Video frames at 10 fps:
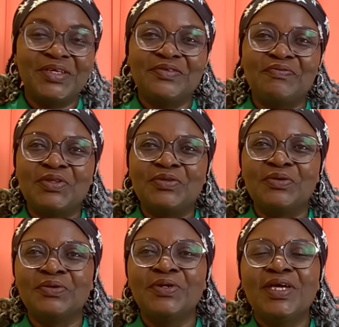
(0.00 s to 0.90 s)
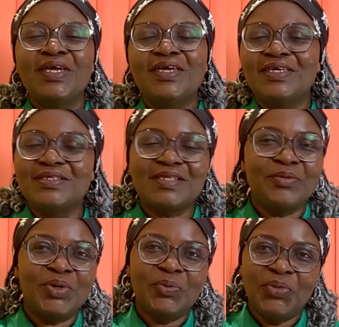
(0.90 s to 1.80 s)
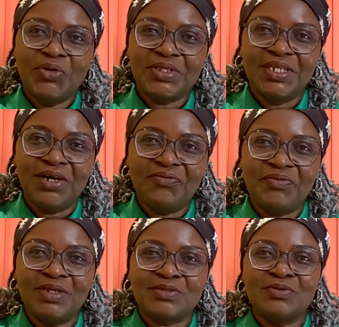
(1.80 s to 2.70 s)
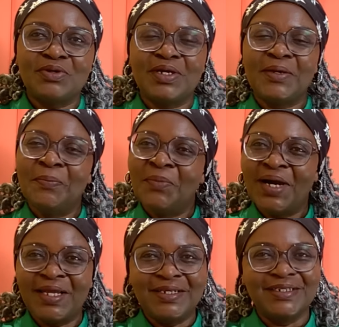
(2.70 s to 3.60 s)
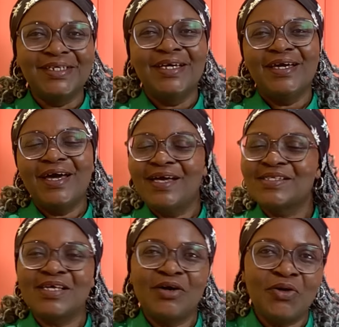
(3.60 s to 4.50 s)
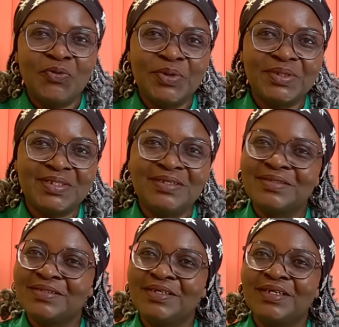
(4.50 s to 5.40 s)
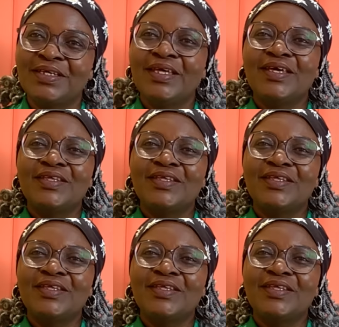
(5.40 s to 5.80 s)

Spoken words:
This video is about Burkina Faso and Mali. As I always say here,